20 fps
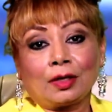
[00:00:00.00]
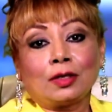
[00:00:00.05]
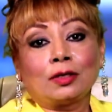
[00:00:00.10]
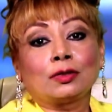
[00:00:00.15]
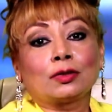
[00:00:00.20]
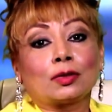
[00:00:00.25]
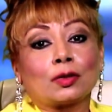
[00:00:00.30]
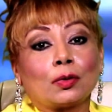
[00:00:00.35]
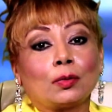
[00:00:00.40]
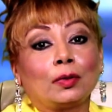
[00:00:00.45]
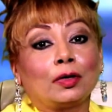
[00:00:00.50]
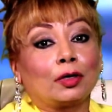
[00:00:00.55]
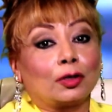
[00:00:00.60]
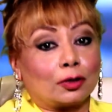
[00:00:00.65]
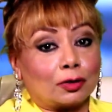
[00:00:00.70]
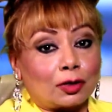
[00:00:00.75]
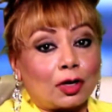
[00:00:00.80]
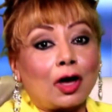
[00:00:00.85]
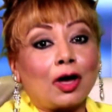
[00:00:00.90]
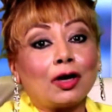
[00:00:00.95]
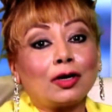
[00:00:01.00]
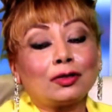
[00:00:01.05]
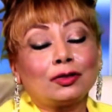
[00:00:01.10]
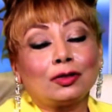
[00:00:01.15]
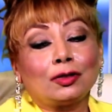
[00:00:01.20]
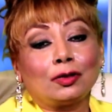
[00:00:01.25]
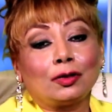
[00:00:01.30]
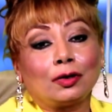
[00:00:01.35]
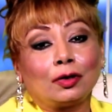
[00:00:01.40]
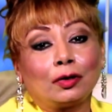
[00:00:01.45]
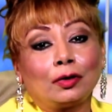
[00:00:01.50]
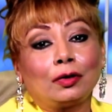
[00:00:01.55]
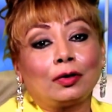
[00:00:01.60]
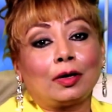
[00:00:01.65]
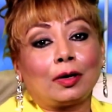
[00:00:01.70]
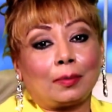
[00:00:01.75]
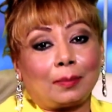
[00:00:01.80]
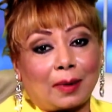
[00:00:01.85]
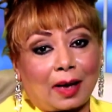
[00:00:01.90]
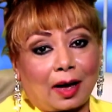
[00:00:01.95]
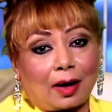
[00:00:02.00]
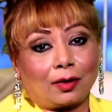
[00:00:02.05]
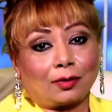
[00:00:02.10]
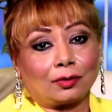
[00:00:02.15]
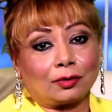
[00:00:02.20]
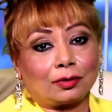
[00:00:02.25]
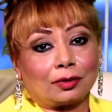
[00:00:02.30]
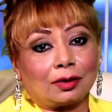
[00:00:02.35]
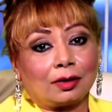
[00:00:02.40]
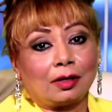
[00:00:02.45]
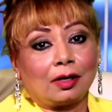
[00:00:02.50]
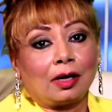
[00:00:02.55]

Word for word: So we're going to talk to her about